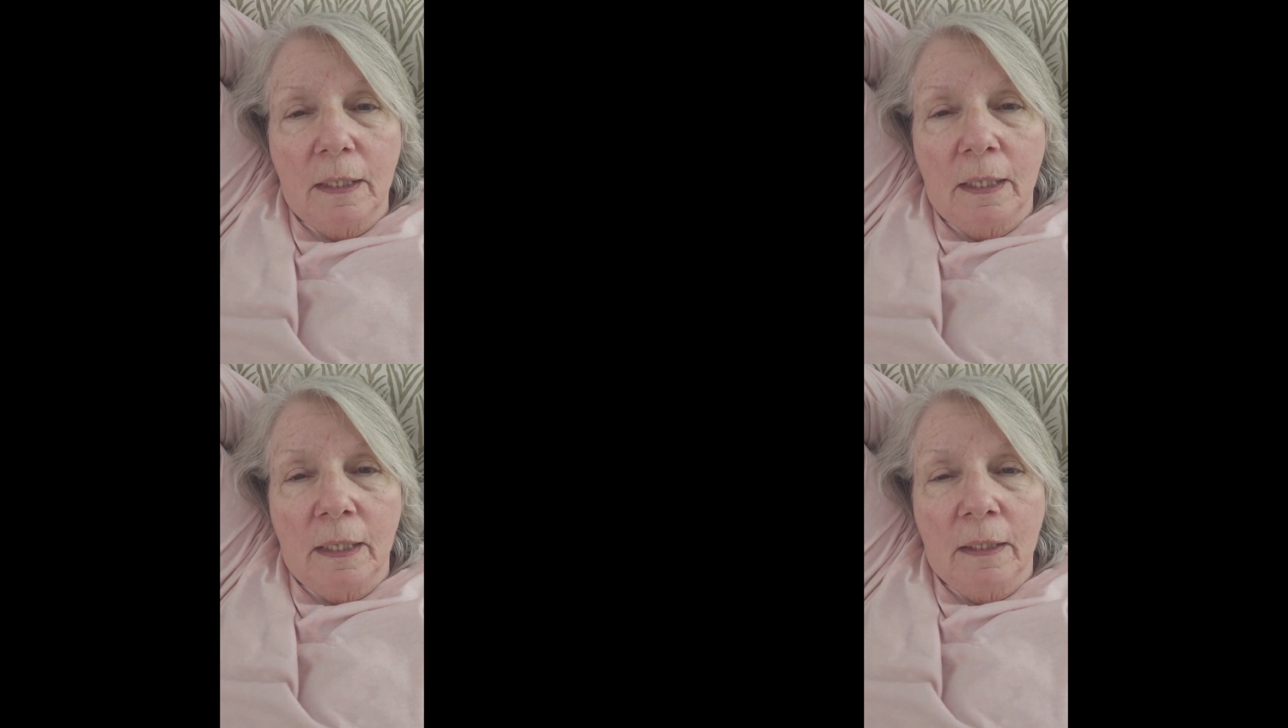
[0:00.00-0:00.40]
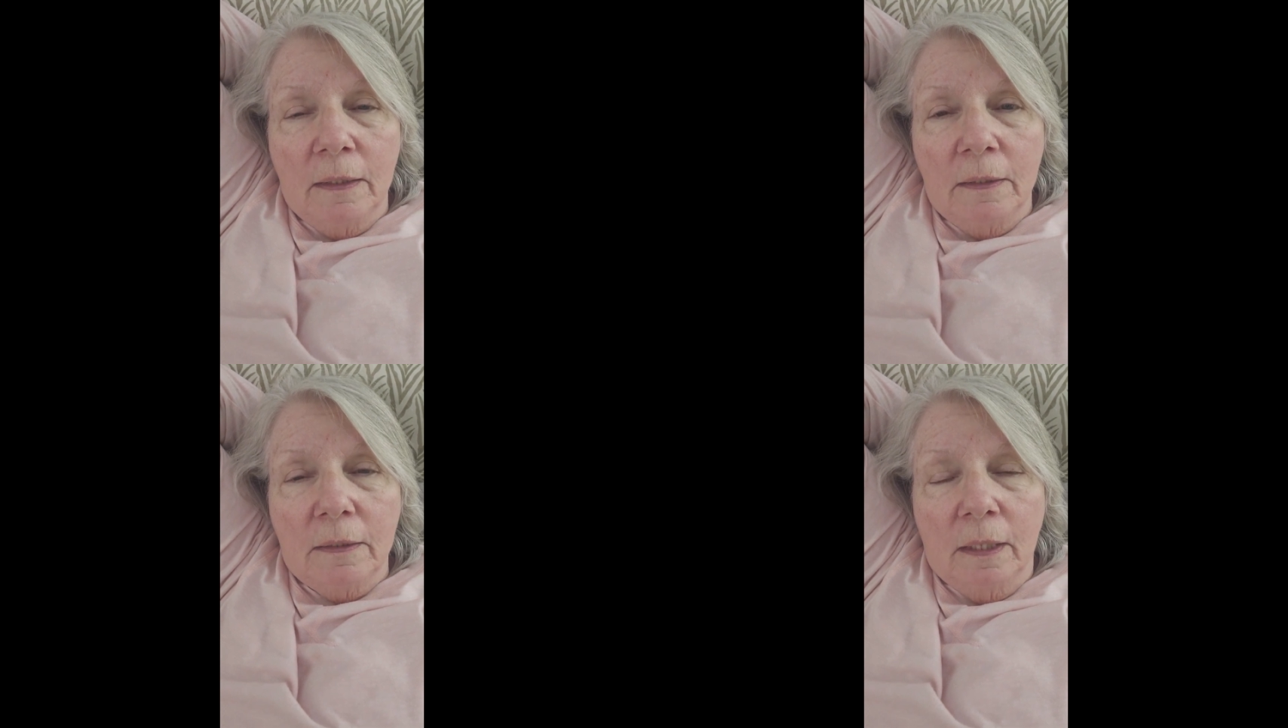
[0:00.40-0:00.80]

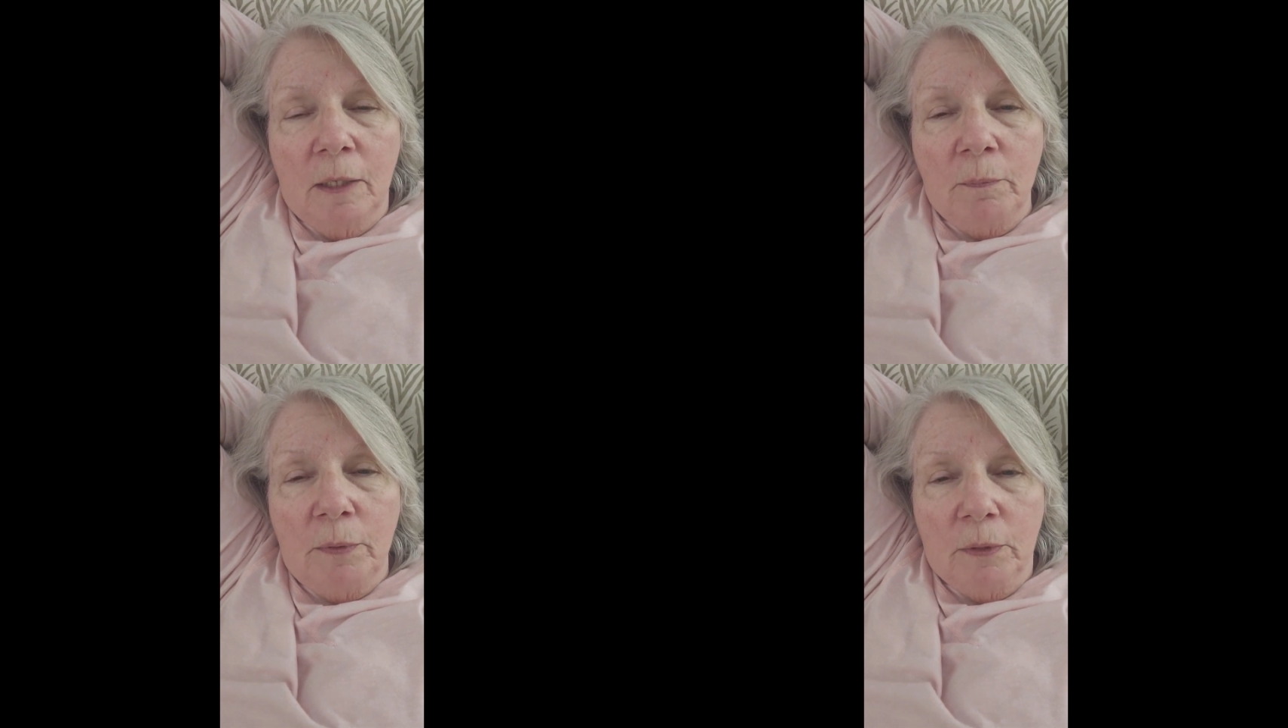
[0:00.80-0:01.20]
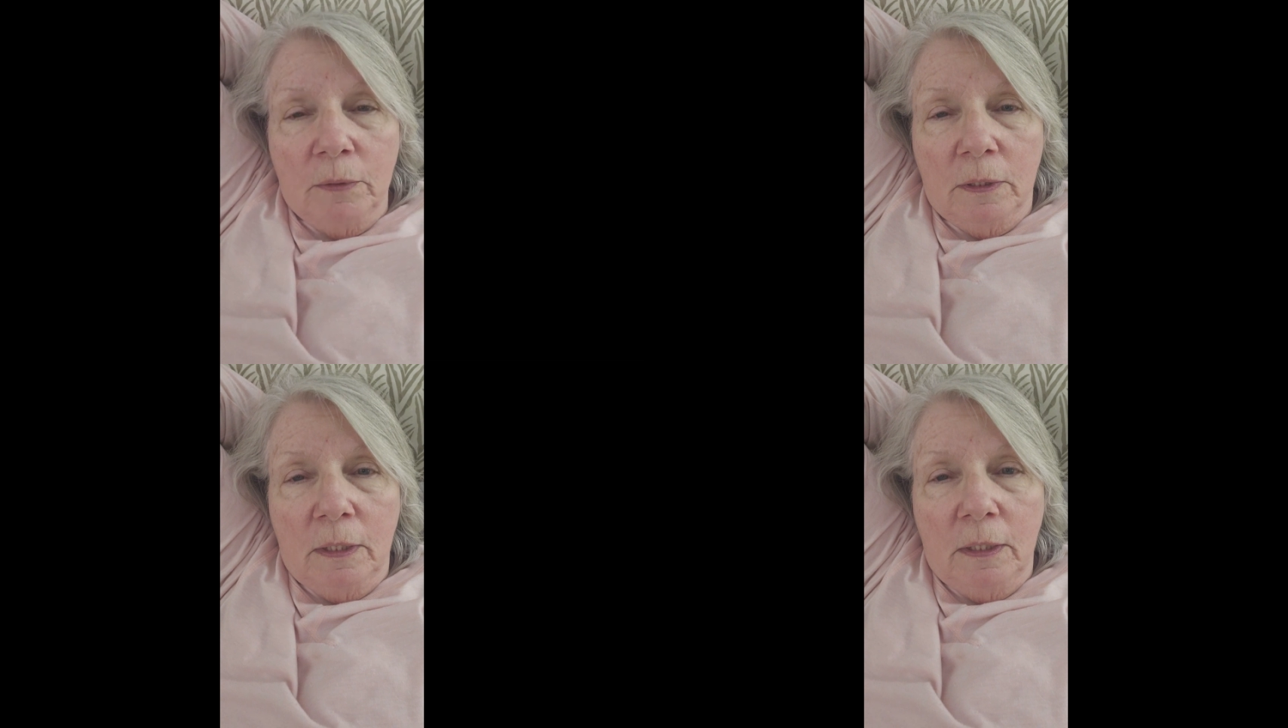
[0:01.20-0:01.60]
and I
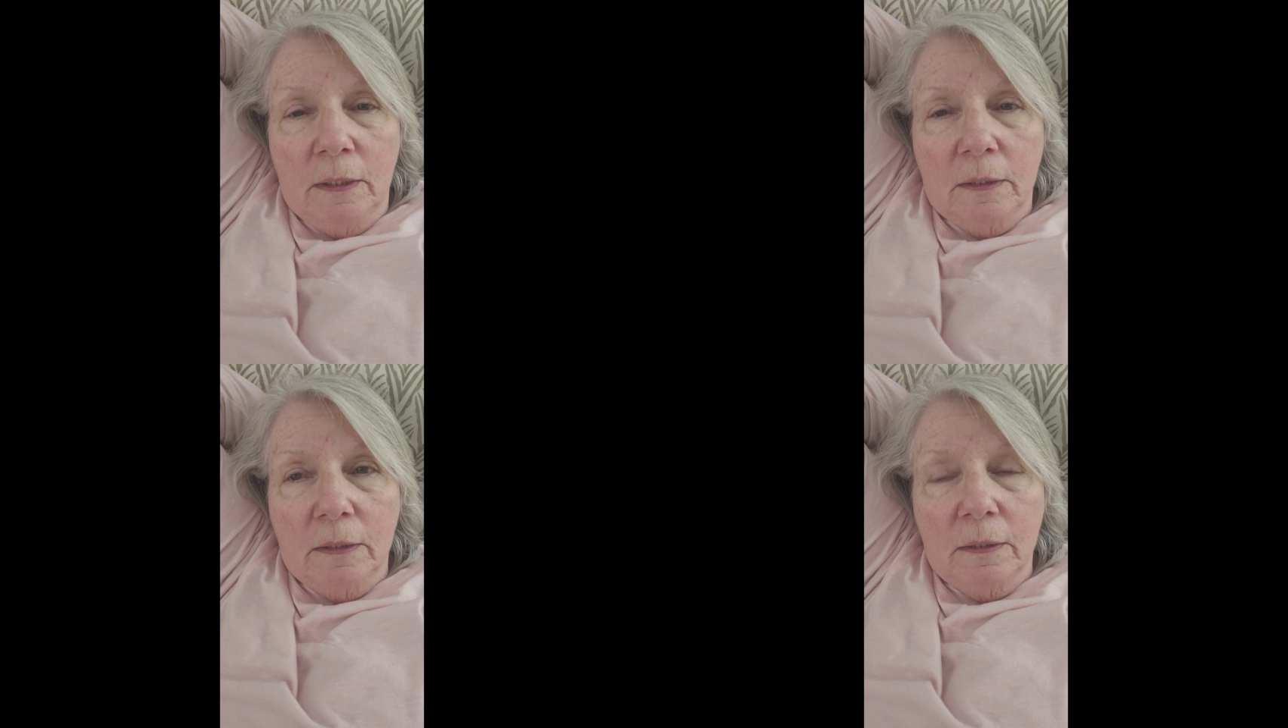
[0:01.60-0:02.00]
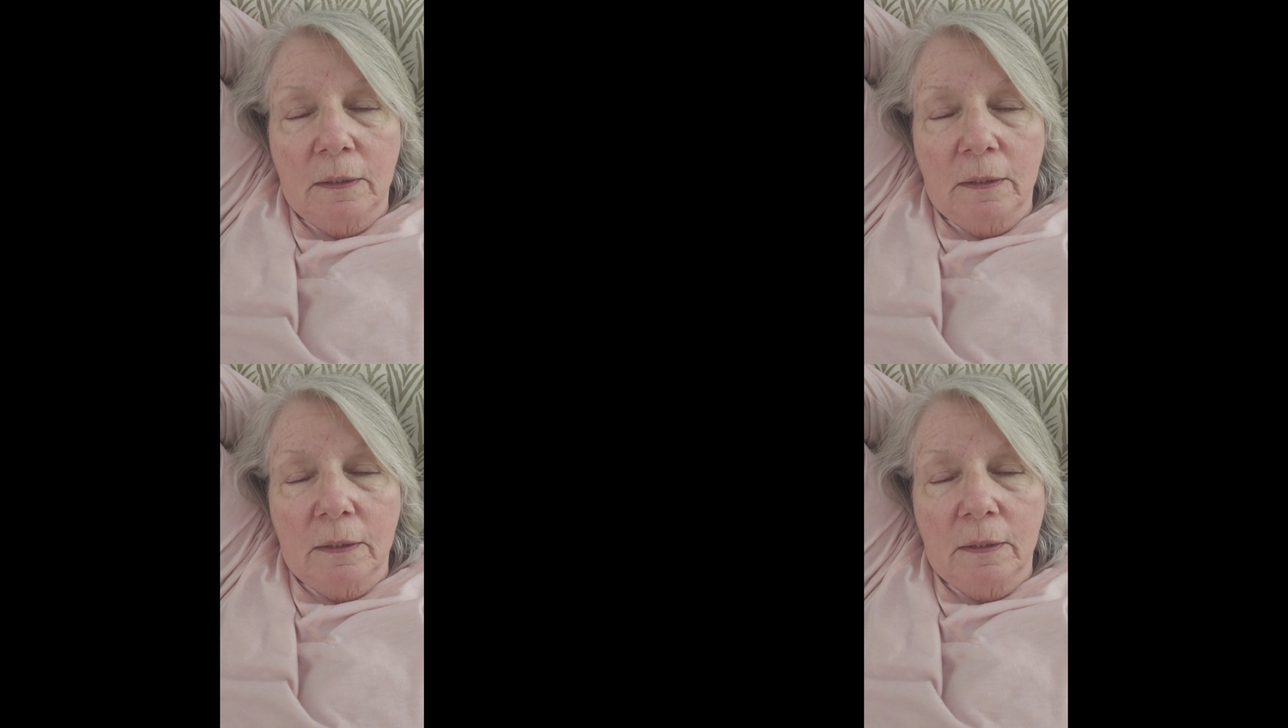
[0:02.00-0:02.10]
build on it